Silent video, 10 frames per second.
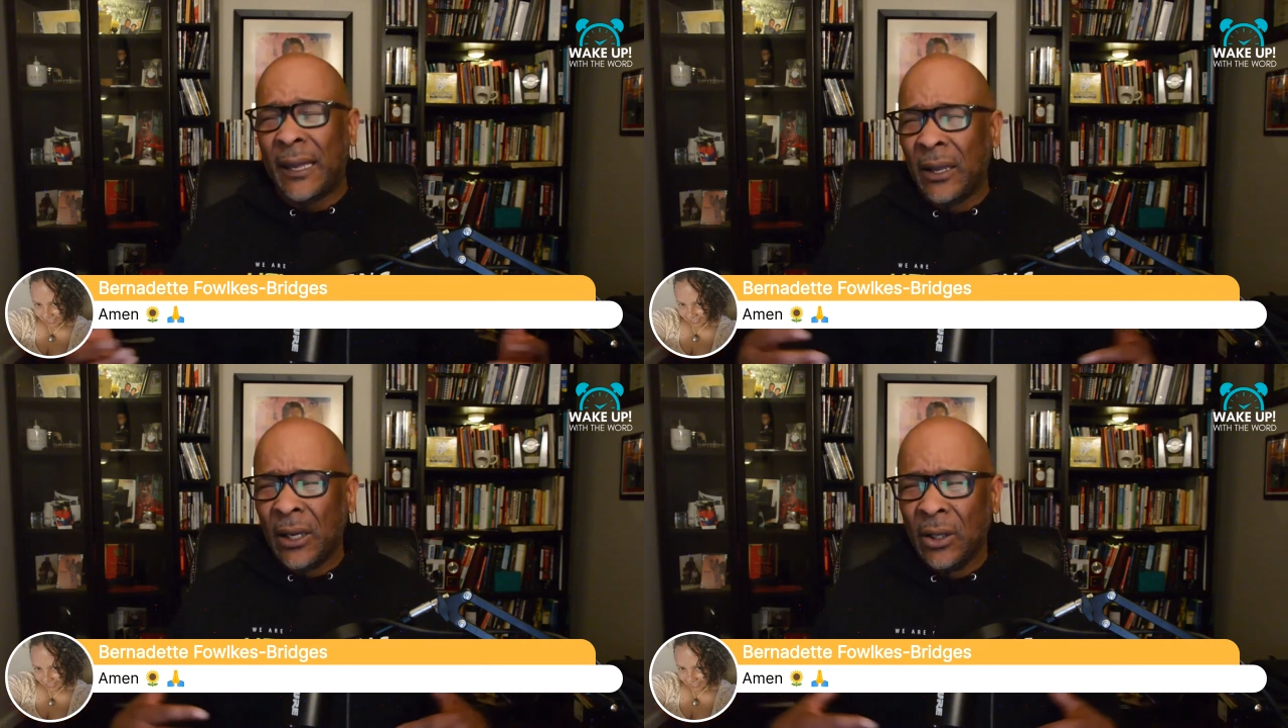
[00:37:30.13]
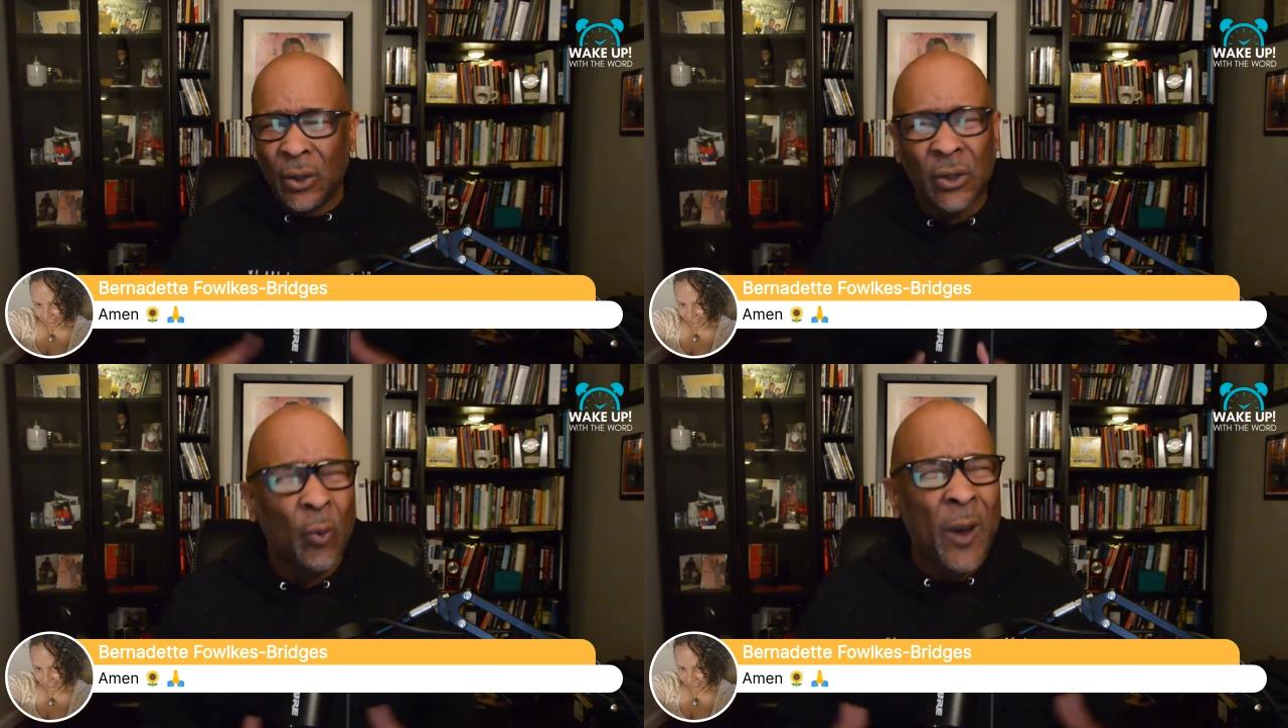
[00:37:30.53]

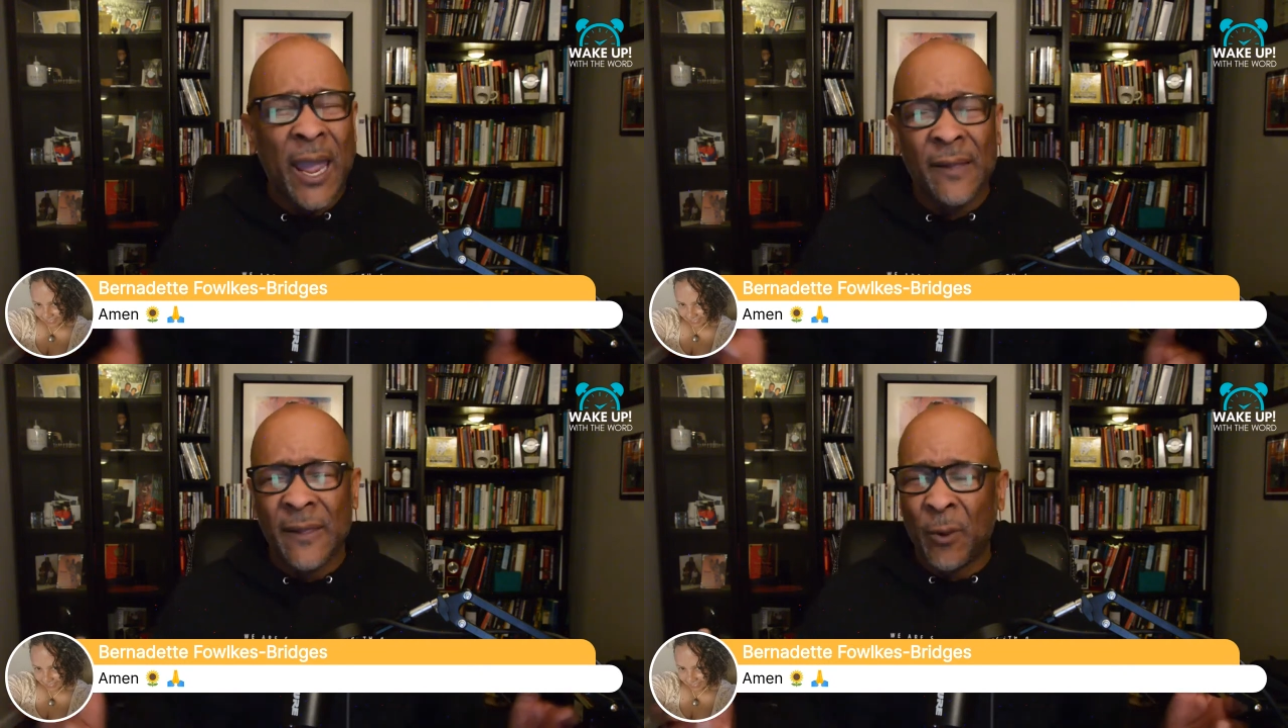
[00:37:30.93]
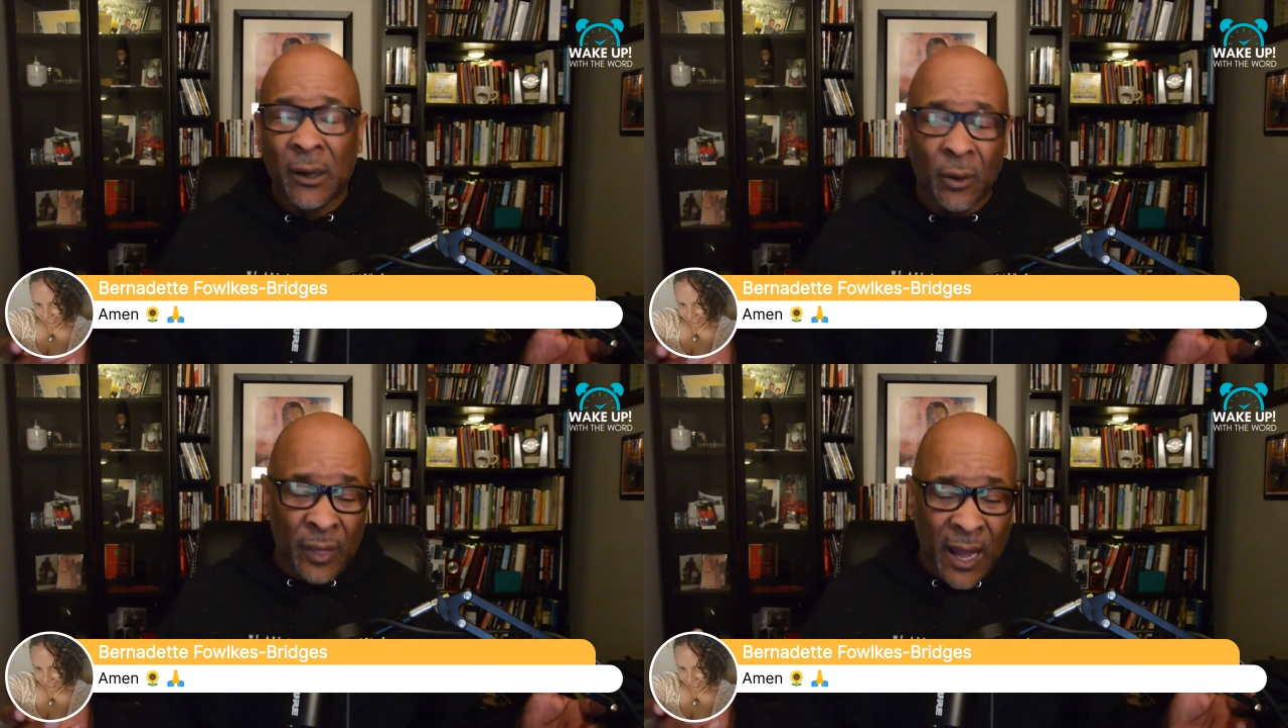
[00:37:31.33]
look away,
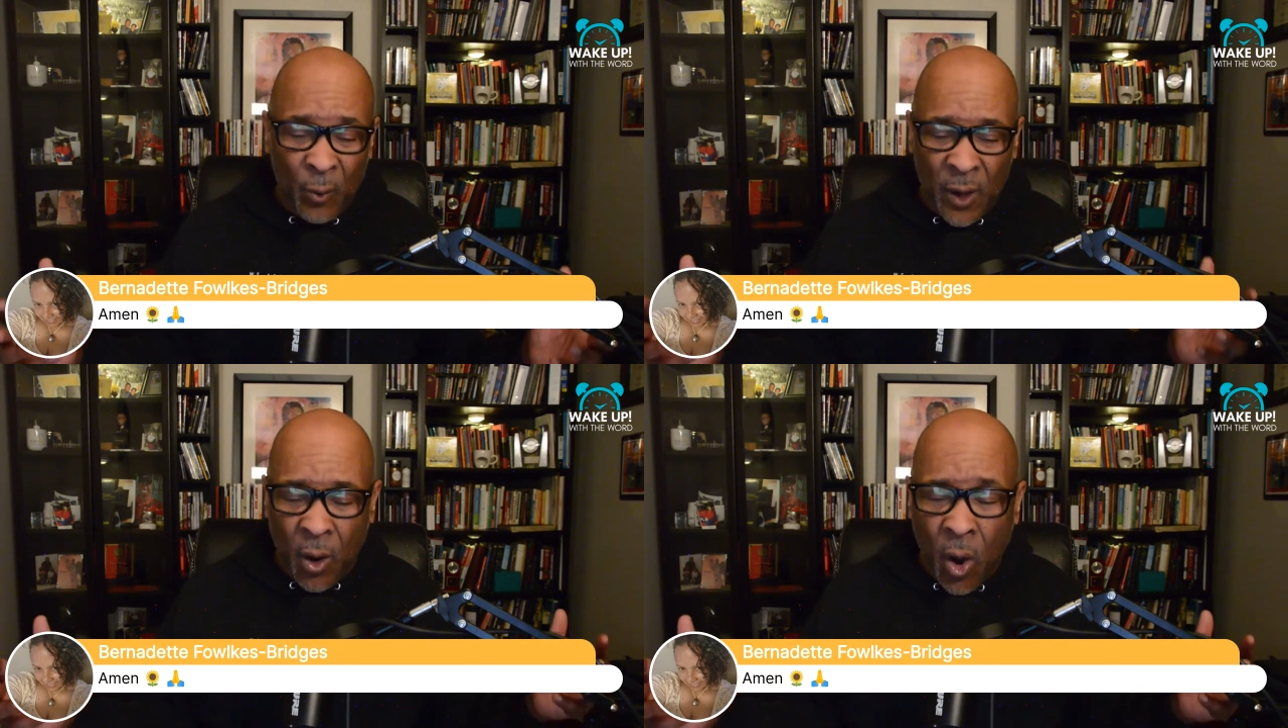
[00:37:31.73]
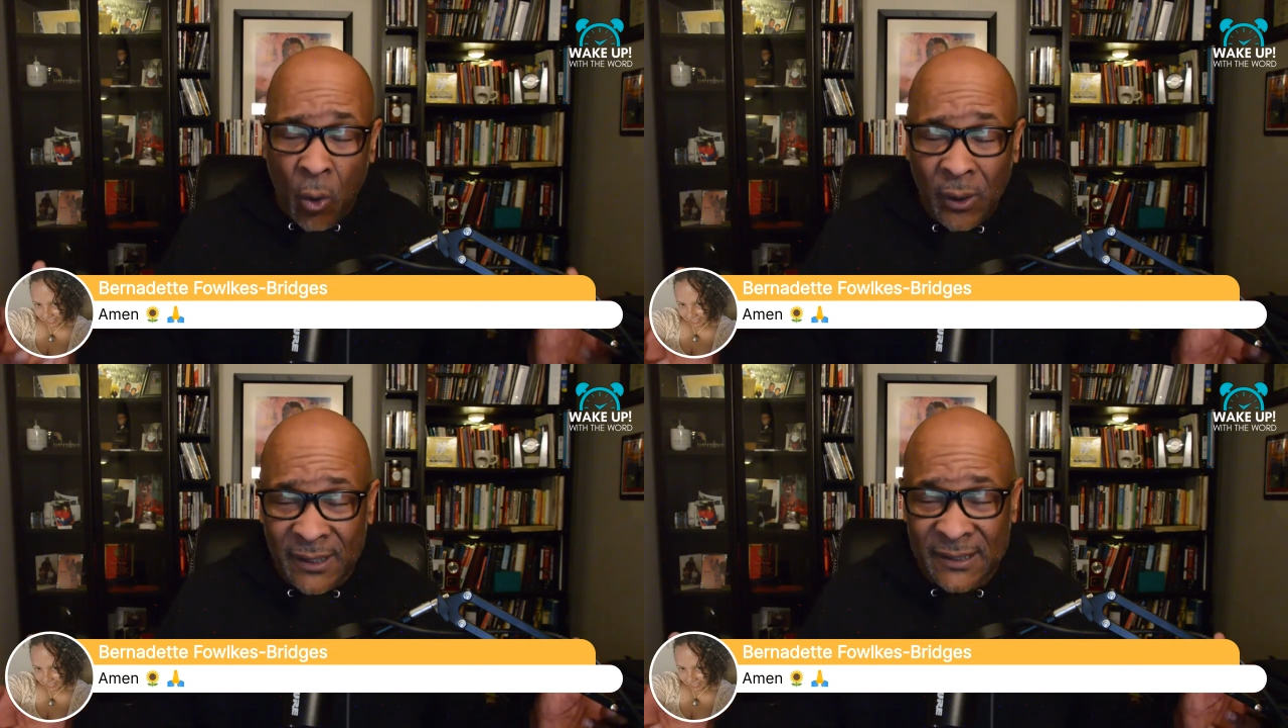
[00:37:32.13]
that we're
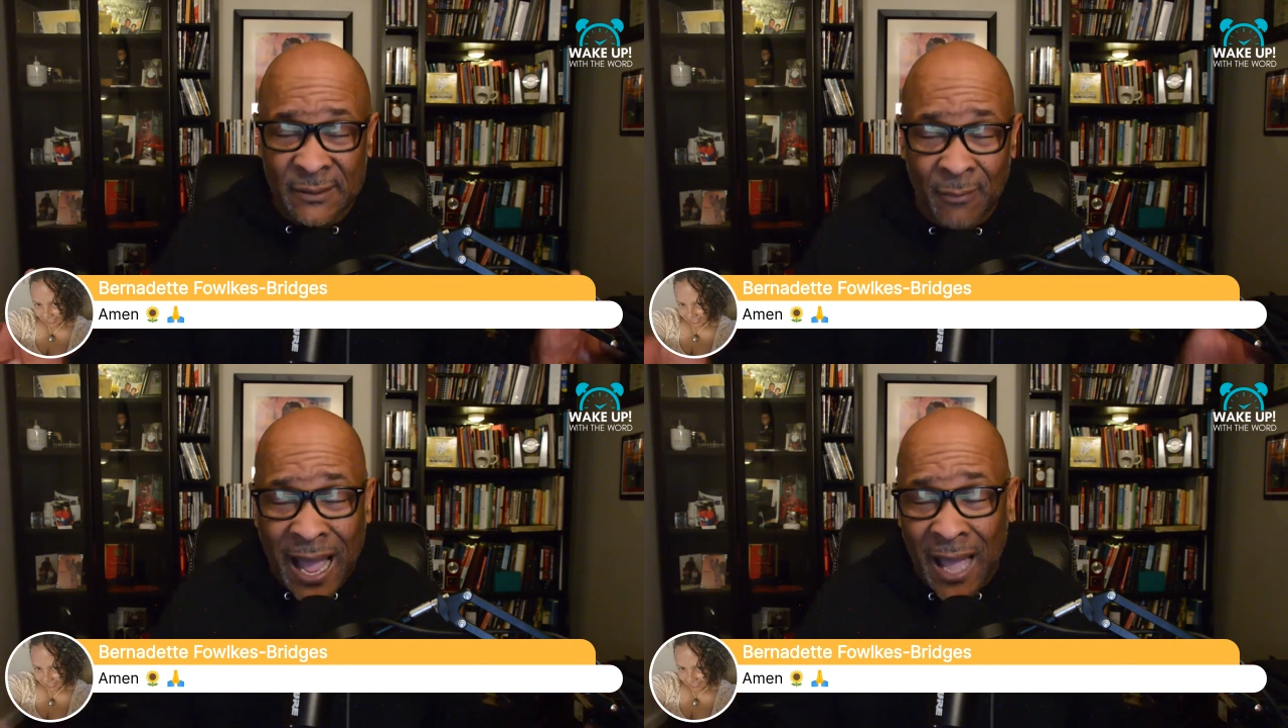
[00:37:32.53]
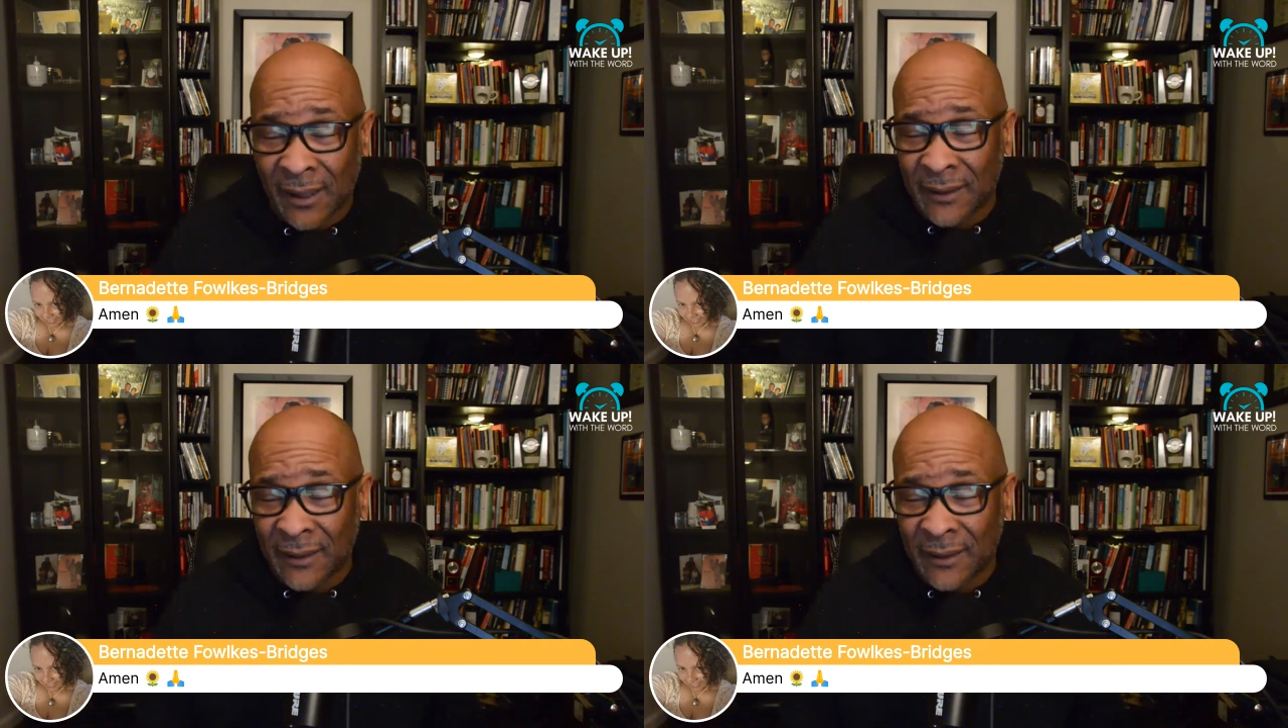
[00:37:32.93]
only smiling,